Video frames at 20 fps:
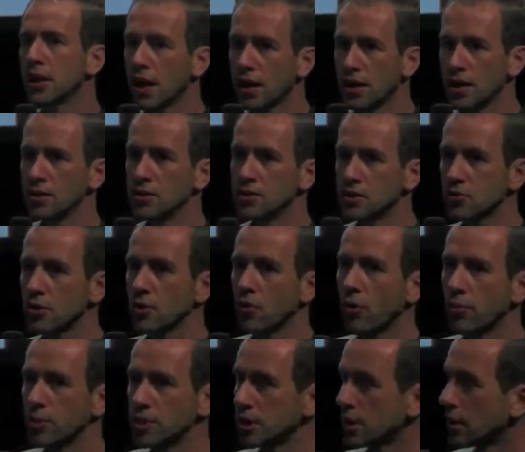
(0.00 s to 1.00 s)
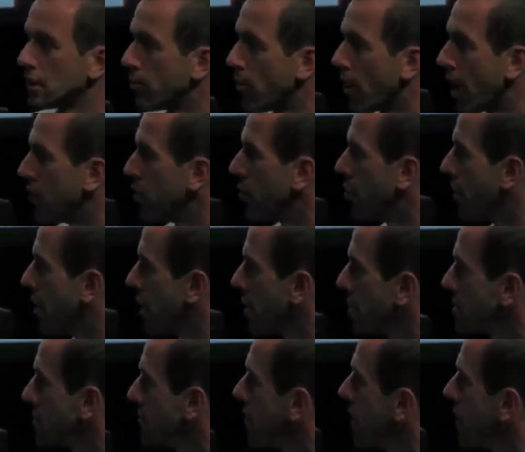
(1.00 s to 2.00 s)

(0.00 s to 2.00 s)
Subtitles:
an industry, or a particular brand or product.